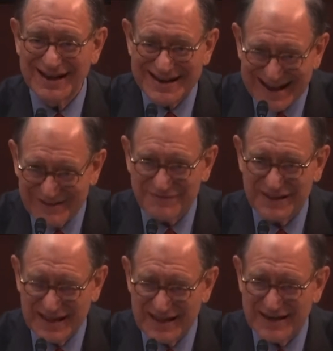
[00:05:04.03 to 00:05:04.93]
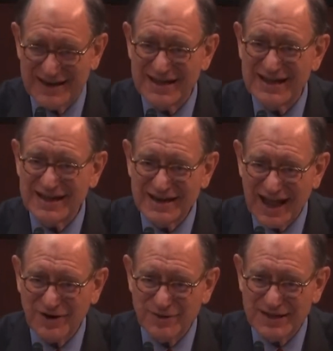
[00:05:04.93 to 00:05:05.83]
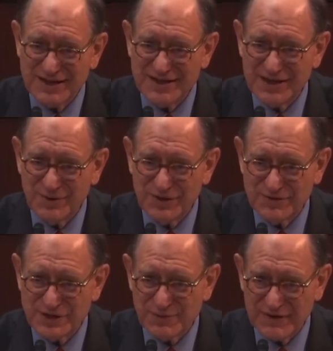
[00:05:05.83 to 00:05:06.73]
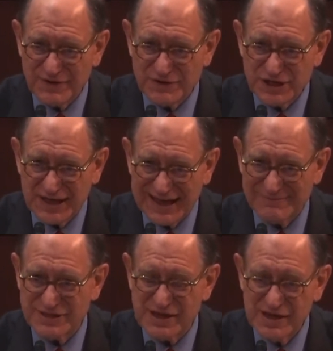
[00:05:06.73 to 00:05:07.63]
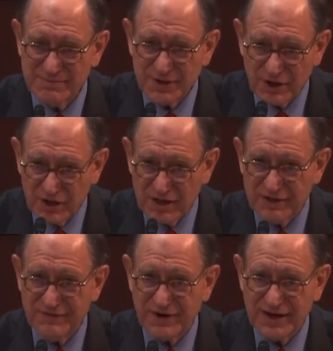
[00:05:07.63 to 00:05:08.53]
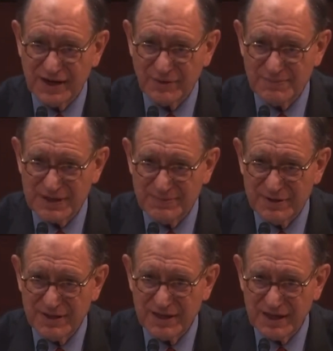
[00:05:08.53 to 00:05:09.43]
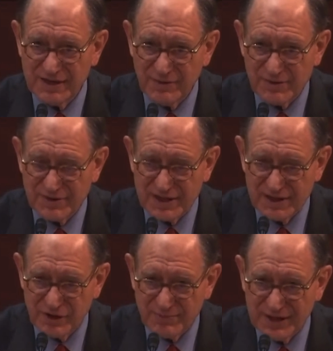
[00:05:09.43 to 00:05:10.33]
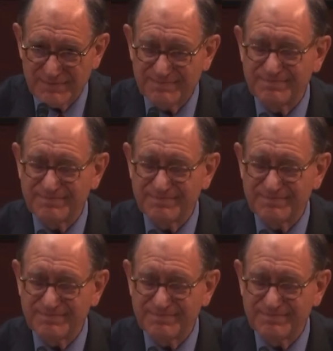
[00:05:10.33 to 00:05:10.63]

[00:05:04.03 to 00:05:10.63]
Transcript: enough in, not only to deal with those in refugee camps, but all the very hungry people in northern Ethiopia?